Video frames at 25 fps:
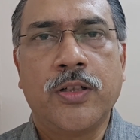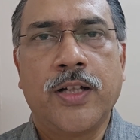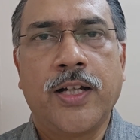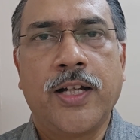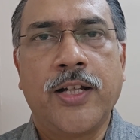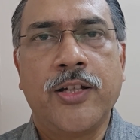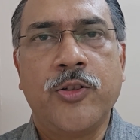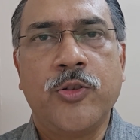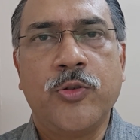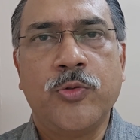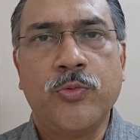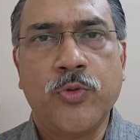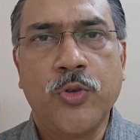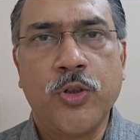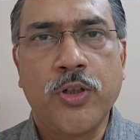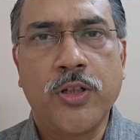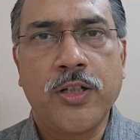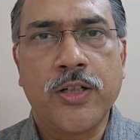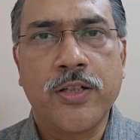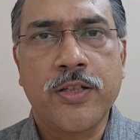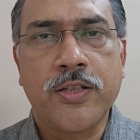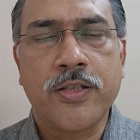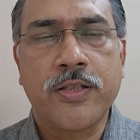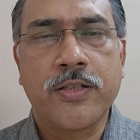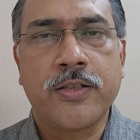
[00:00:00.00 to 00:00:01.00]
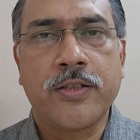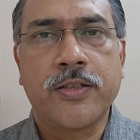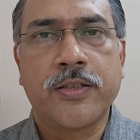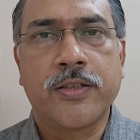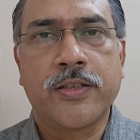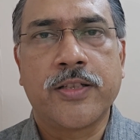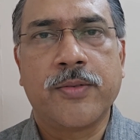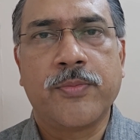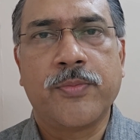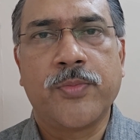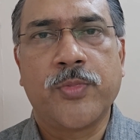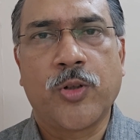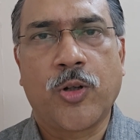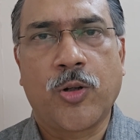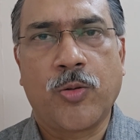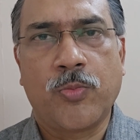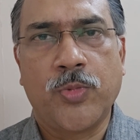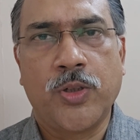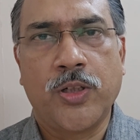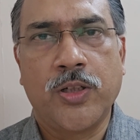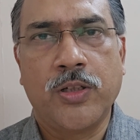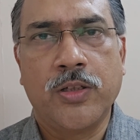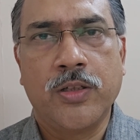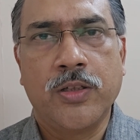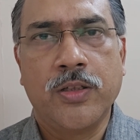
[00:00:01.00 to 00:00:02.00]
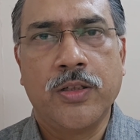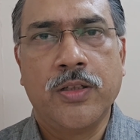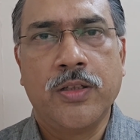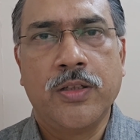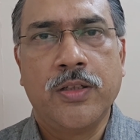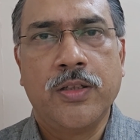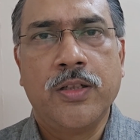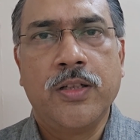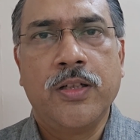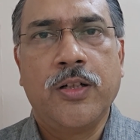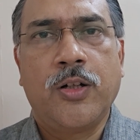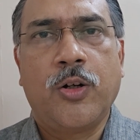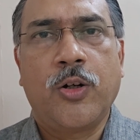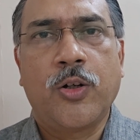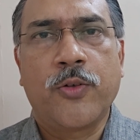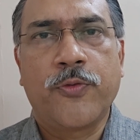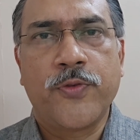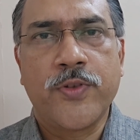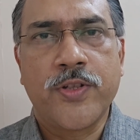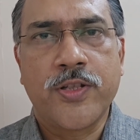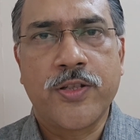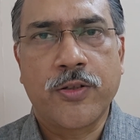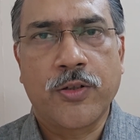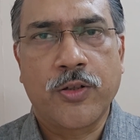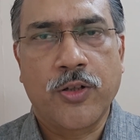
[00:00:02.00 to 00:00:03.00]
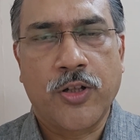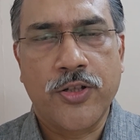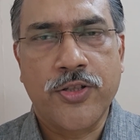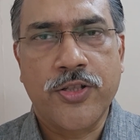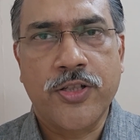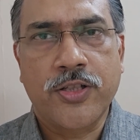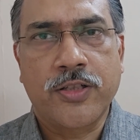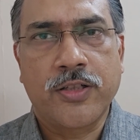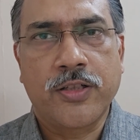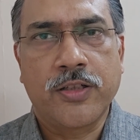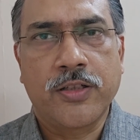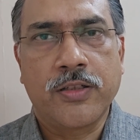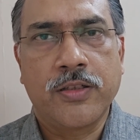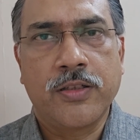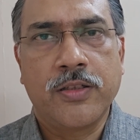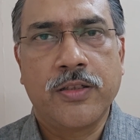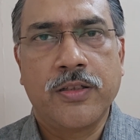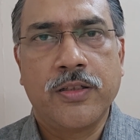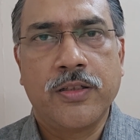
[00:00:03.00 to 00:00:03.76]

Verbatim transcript: and you would consider them normal or physiological